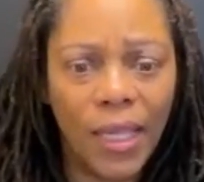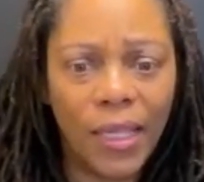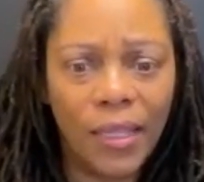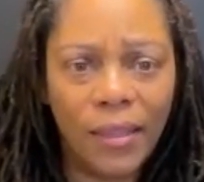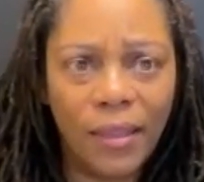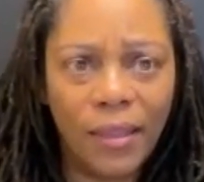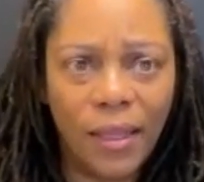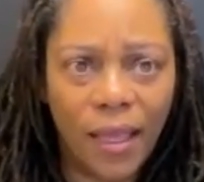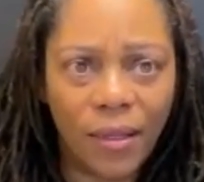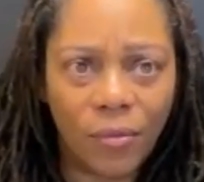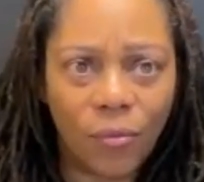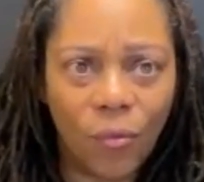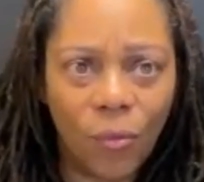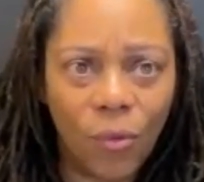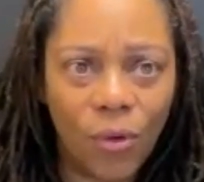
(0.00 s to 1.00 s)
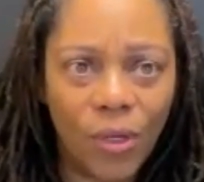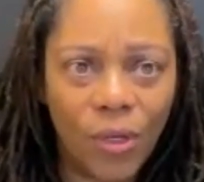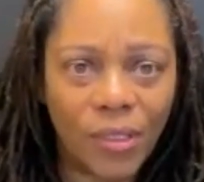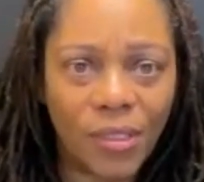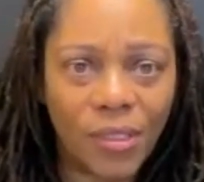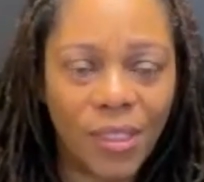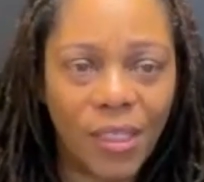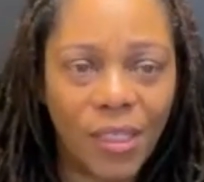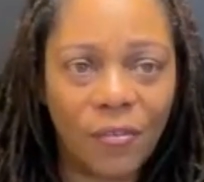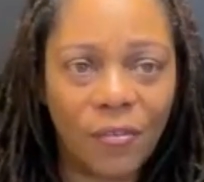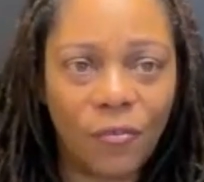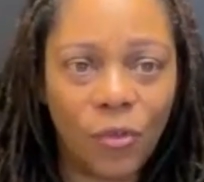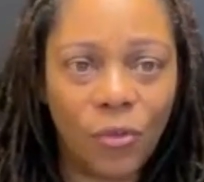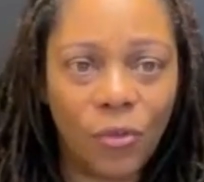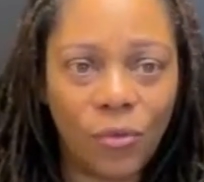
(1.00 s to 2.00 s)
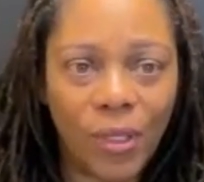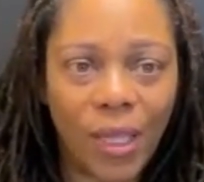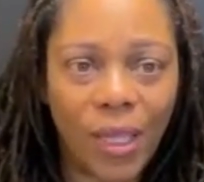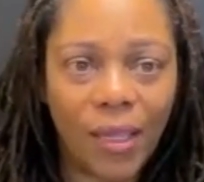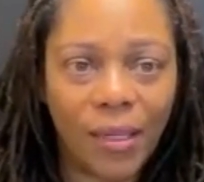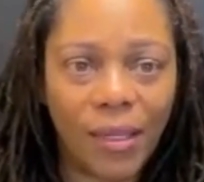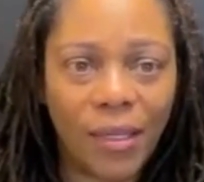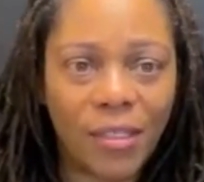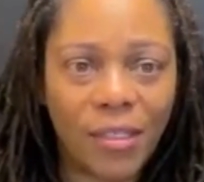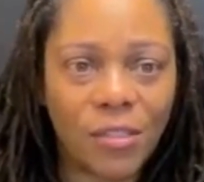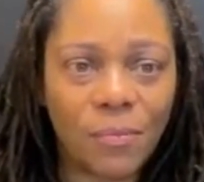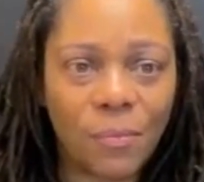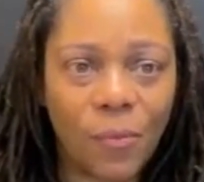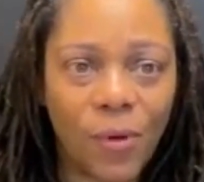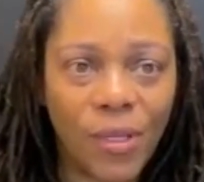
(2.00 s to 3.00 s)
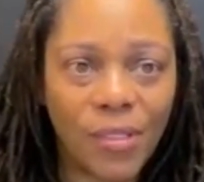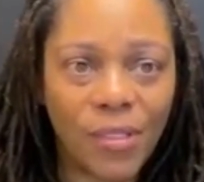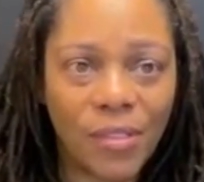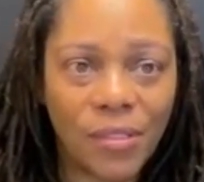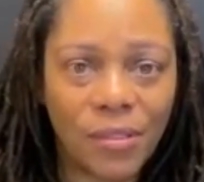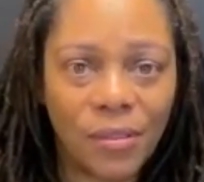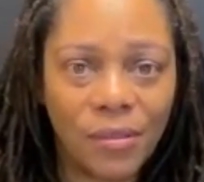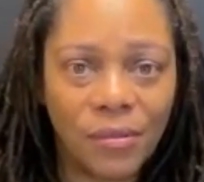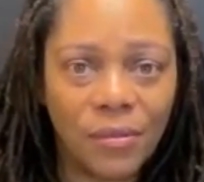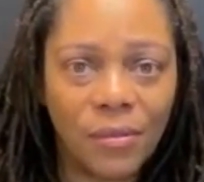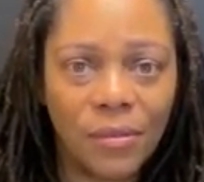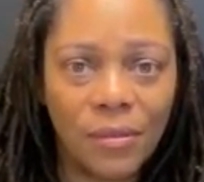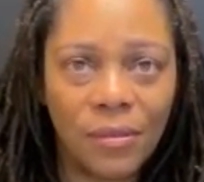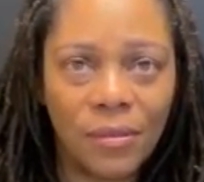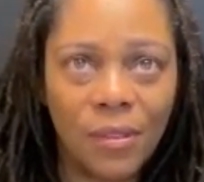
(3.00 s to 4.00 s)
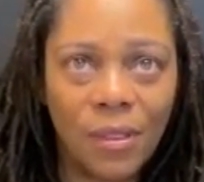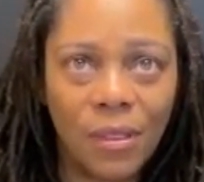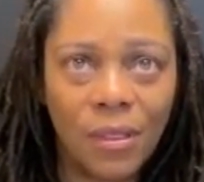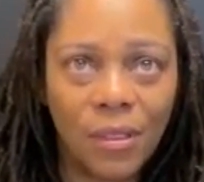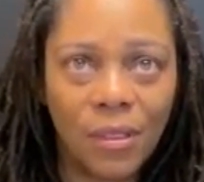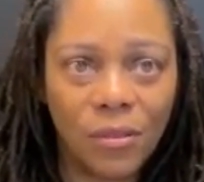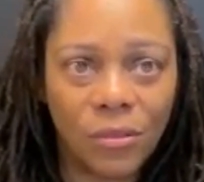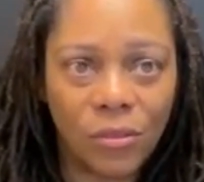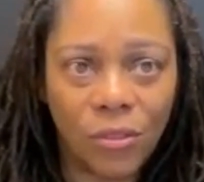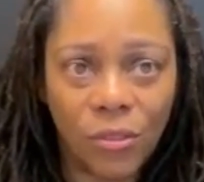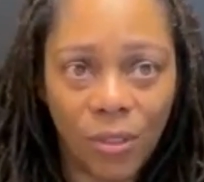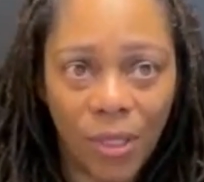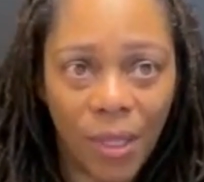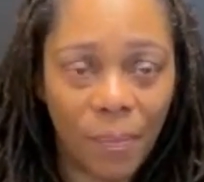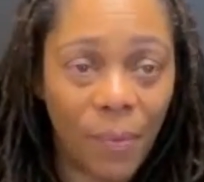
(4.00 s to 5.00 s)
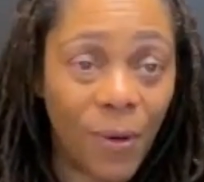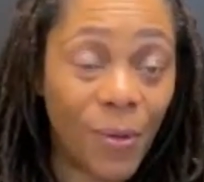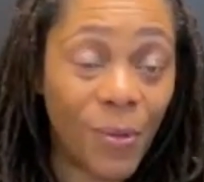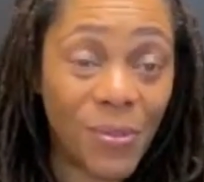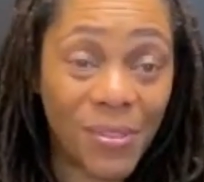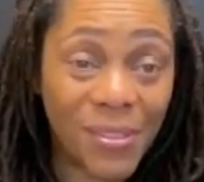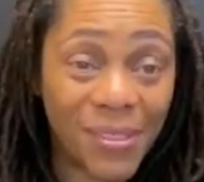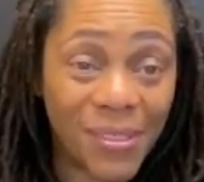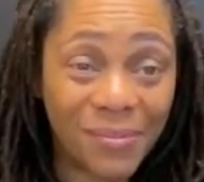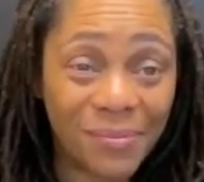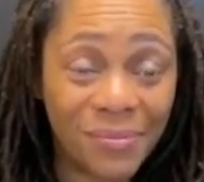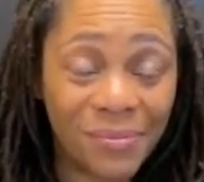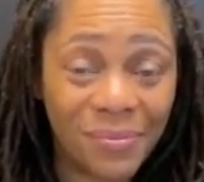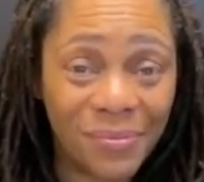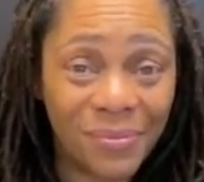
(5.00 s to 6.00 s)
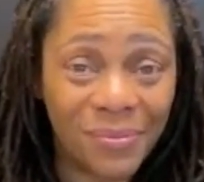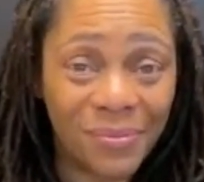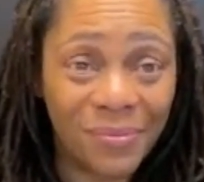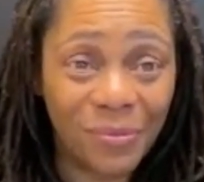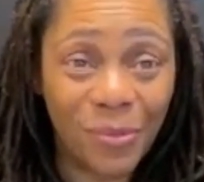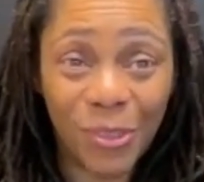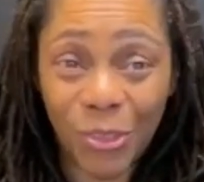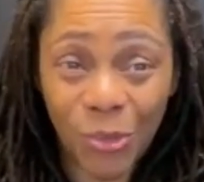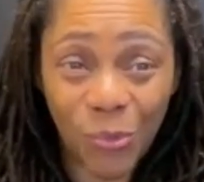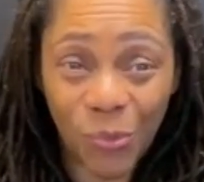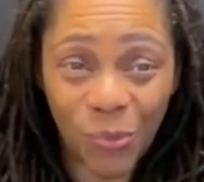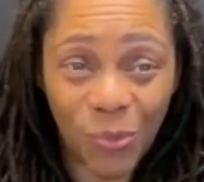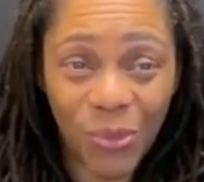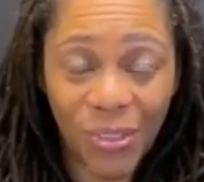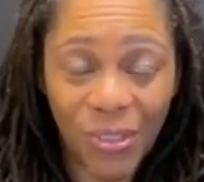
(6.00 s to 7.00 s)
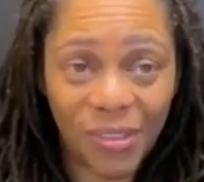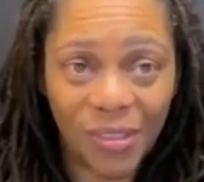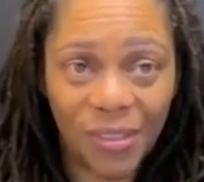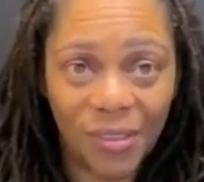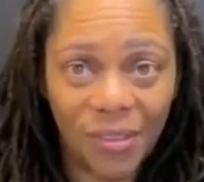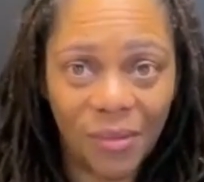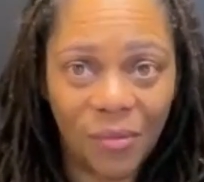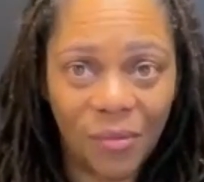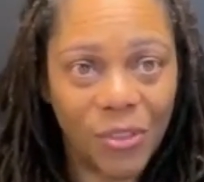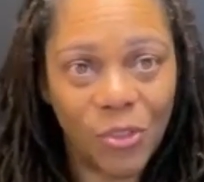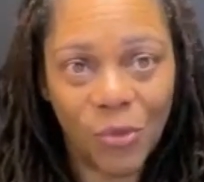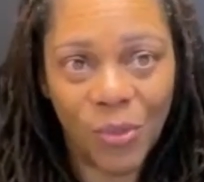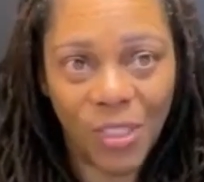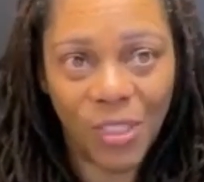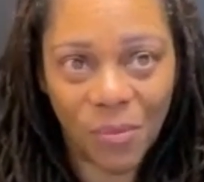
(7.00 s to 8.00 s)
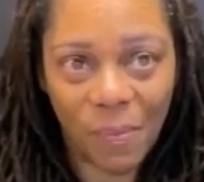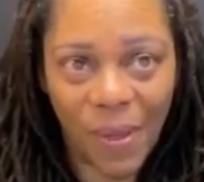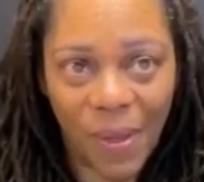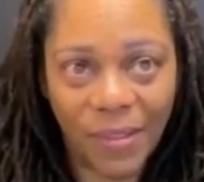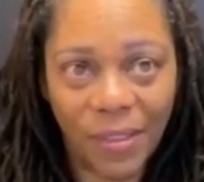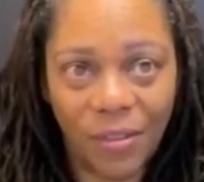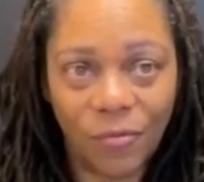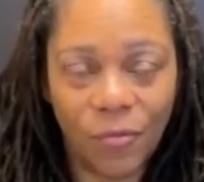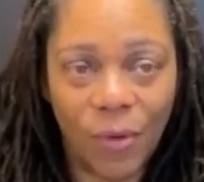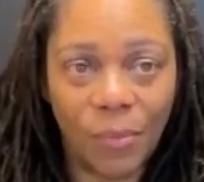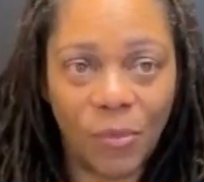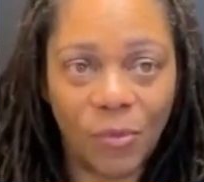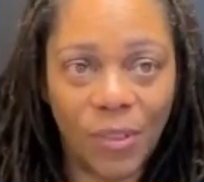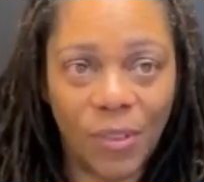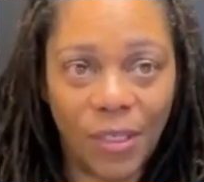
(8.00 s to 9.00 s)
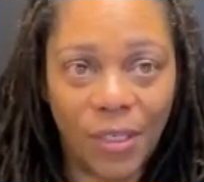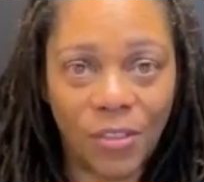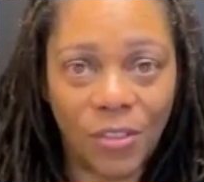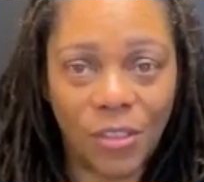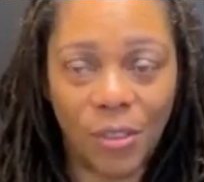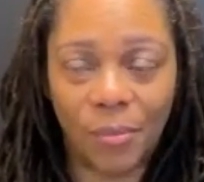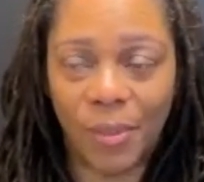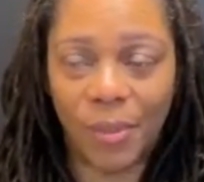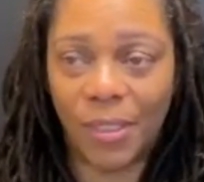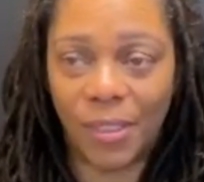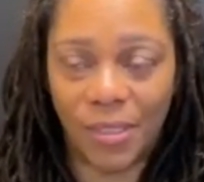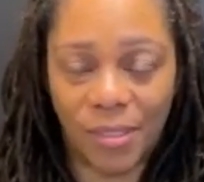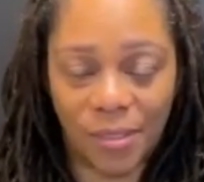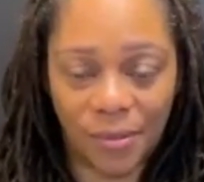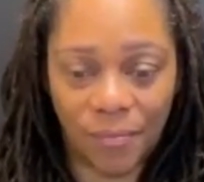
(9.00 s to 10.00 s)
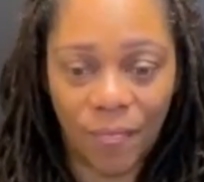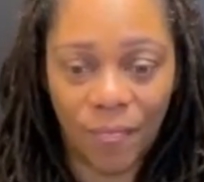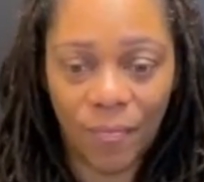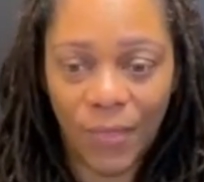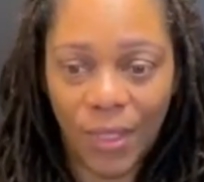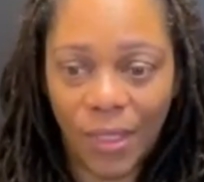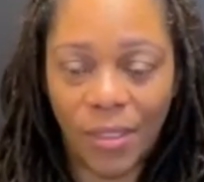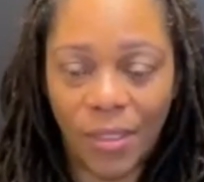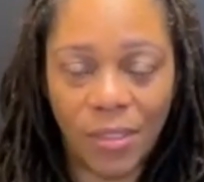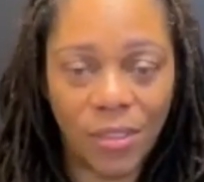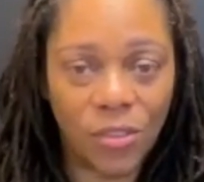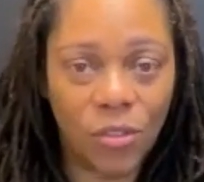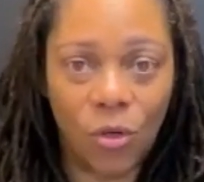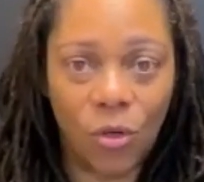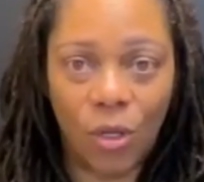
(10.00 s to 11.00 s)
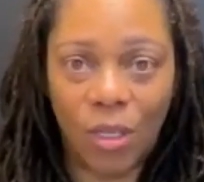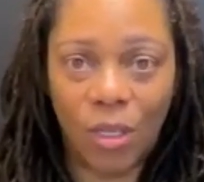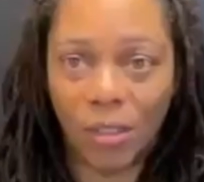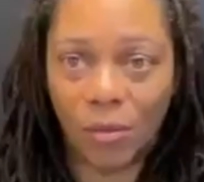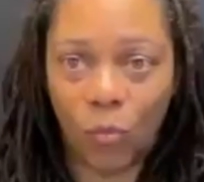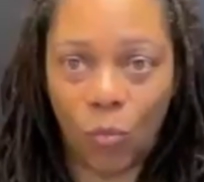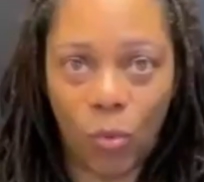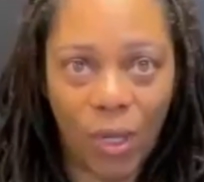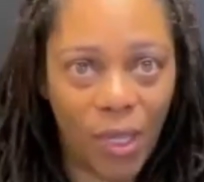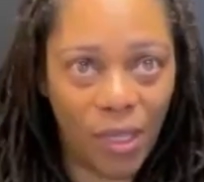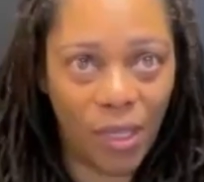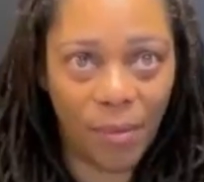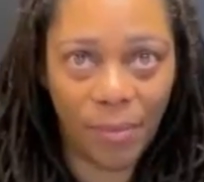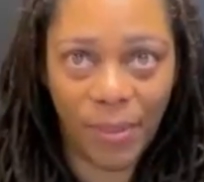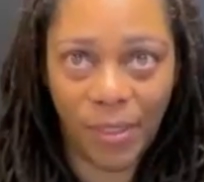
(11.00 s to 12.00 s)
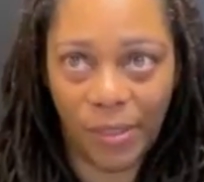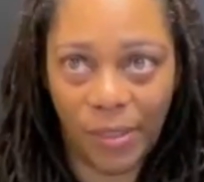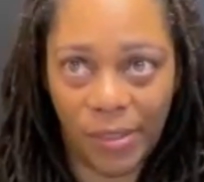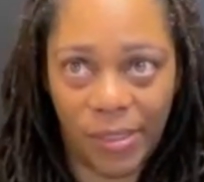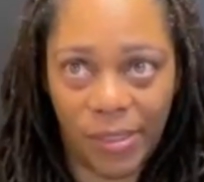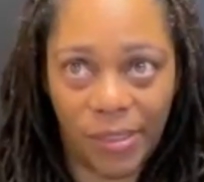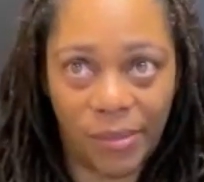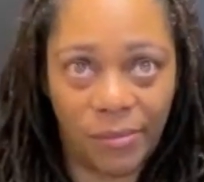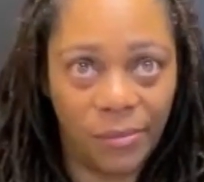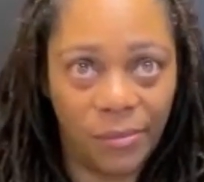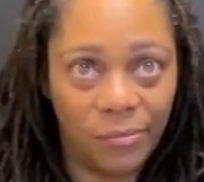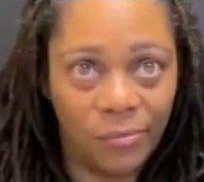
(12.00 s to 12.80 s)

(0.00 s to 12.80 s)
In that want, if you can't express to that person what you want, what you're expecting from a relationship, and listen, this is going way beyond